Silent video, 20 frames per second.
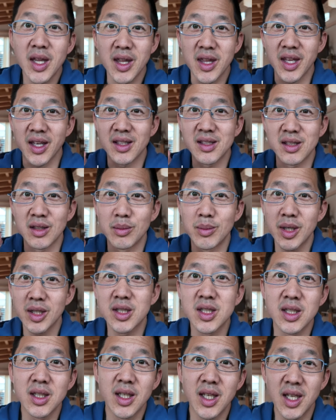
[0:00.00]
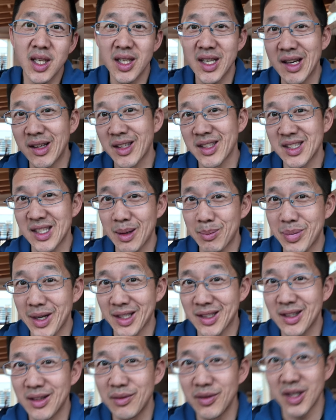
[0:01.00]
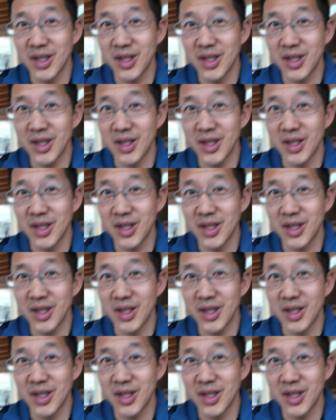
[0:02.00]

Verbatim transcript: Thanks so much. And now let's get back to the